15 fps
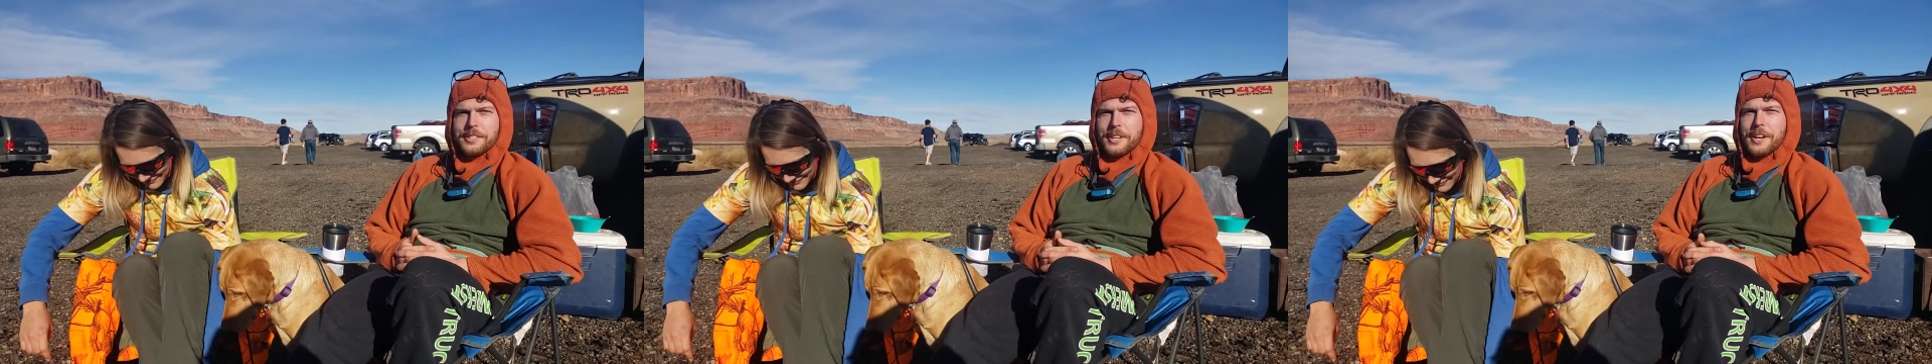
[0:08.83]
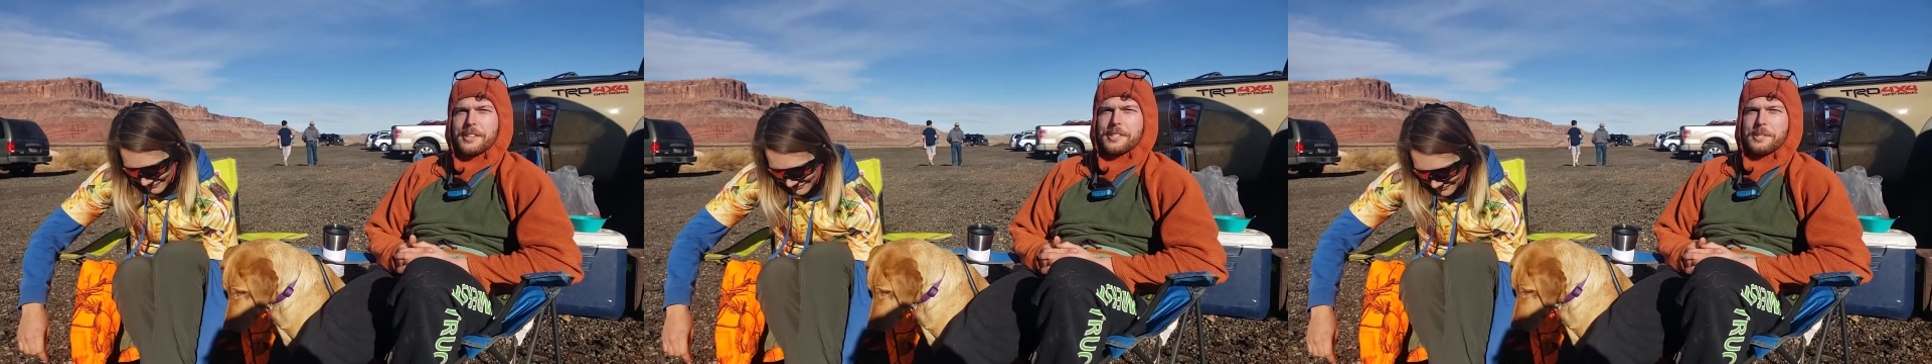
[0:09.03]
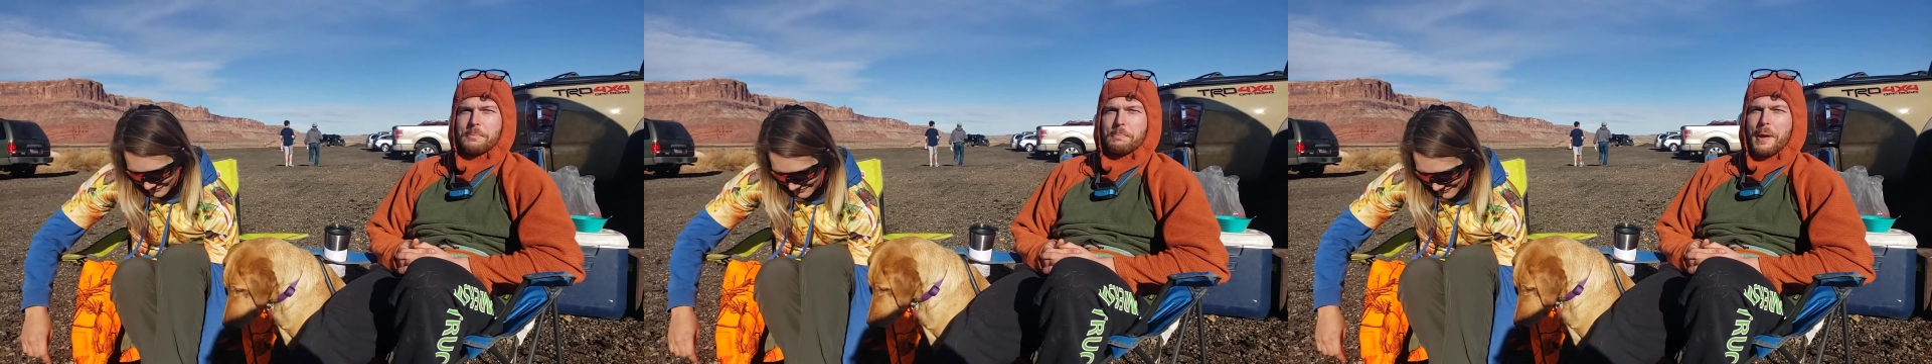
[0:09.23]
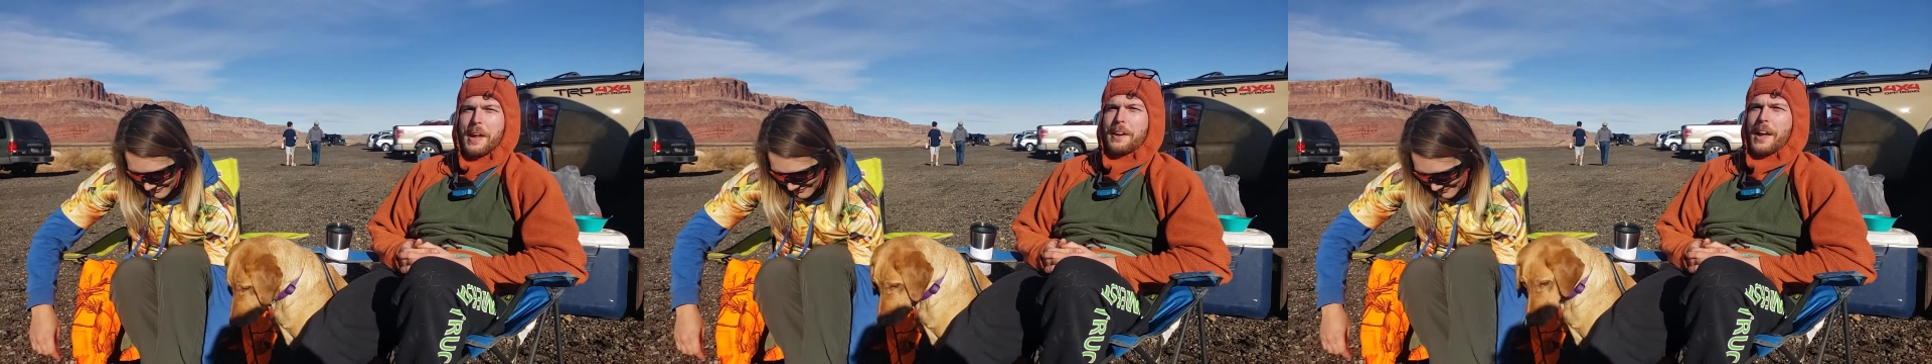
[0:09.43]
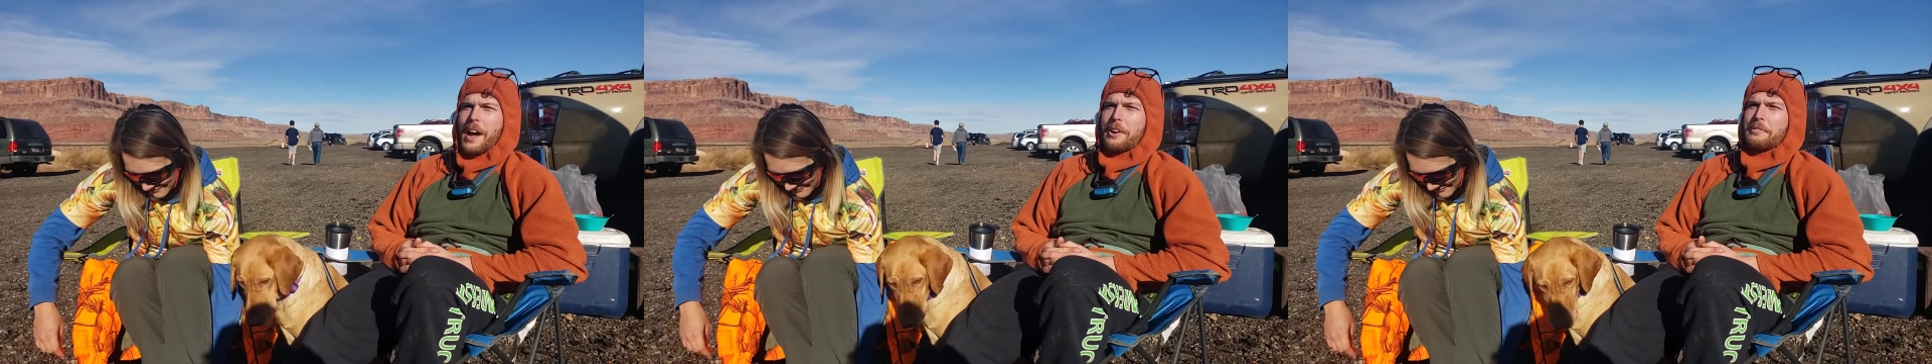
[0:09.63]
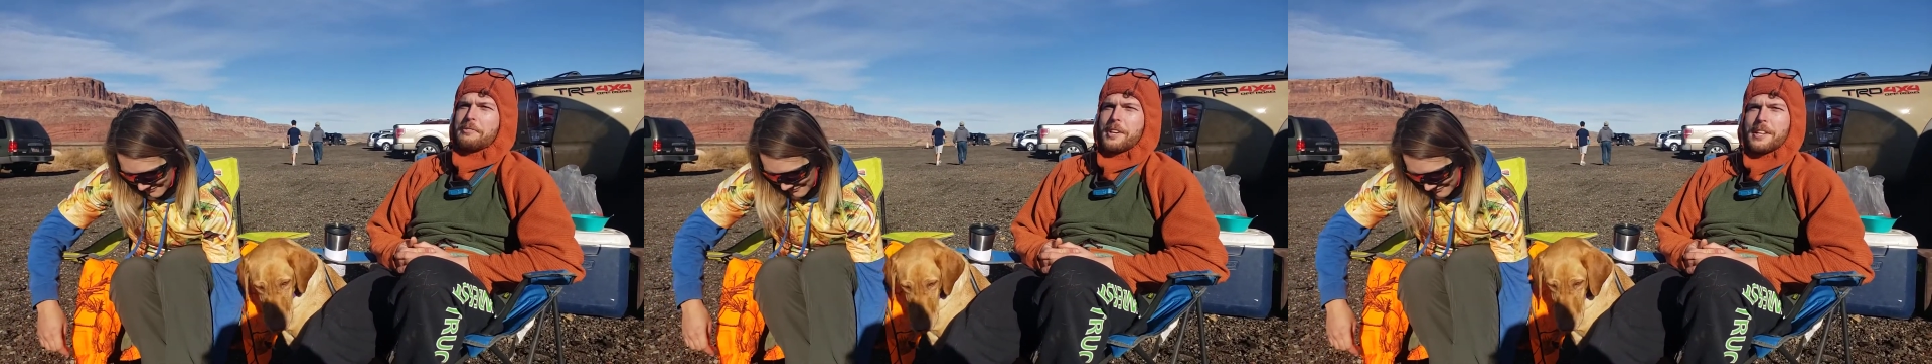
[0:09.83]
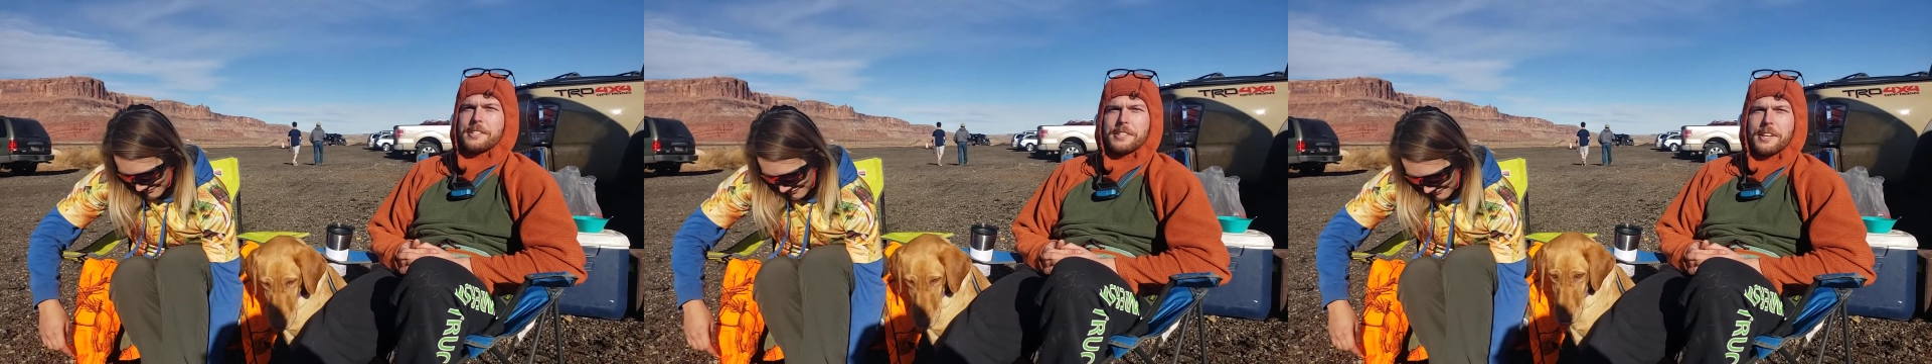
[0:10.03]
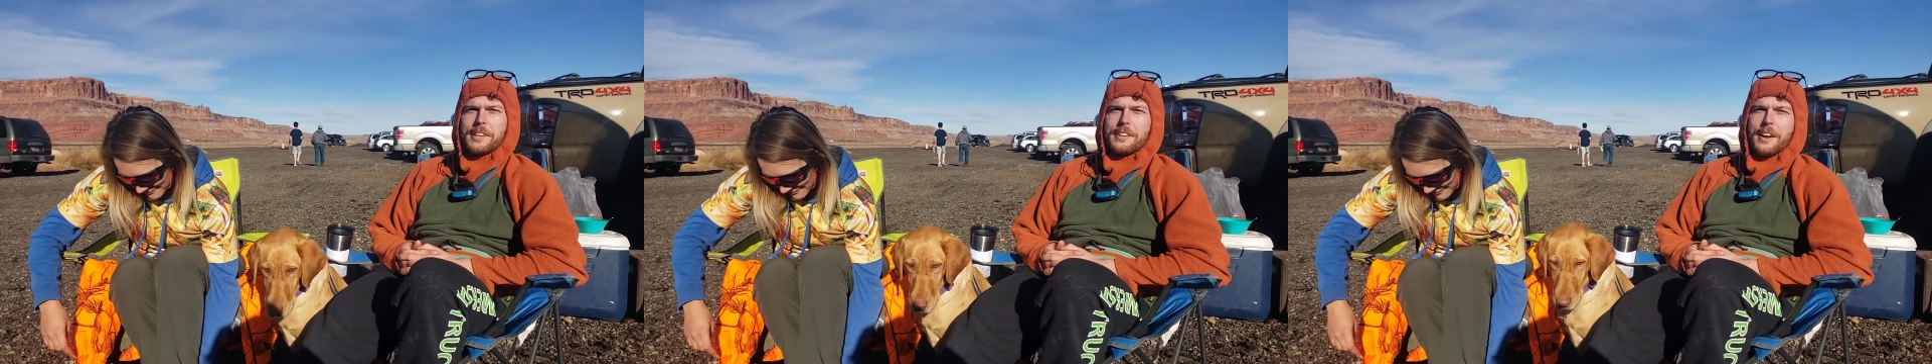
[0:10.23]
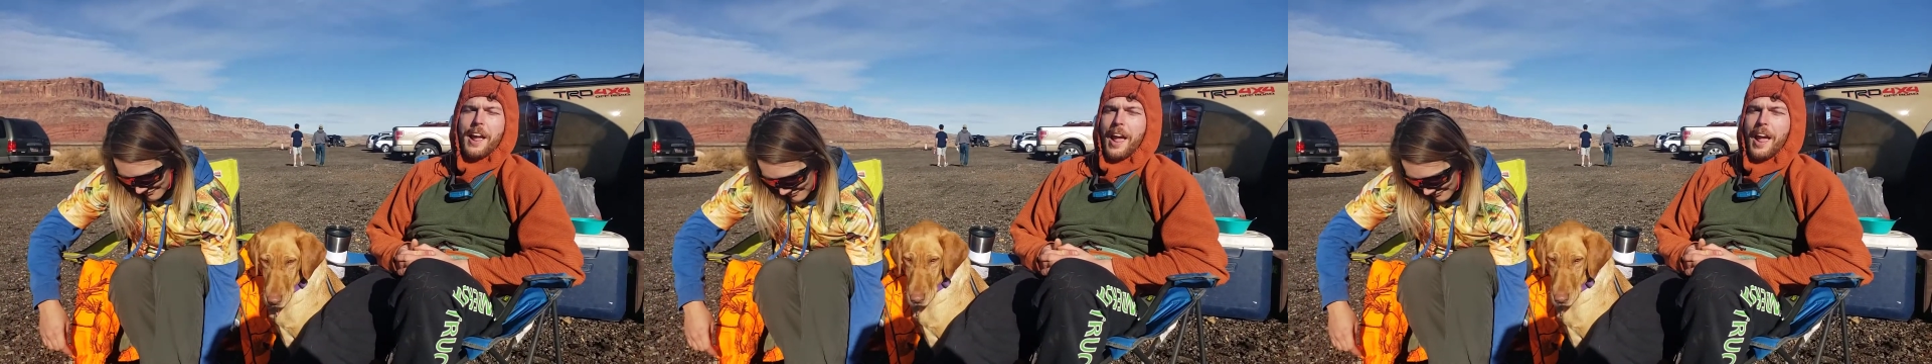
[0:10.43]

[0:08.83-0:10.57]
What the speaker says: dust made out of dead skin?